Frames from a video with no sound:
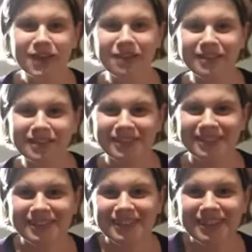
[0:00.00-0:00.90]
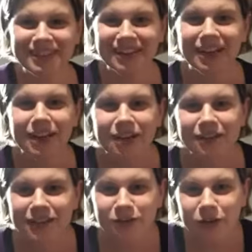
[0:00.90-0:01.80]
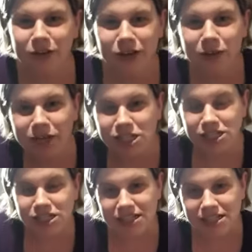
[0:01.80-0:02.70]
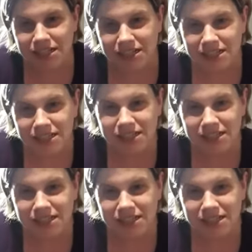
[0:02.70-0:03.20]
an hour. So, if anyone got any questions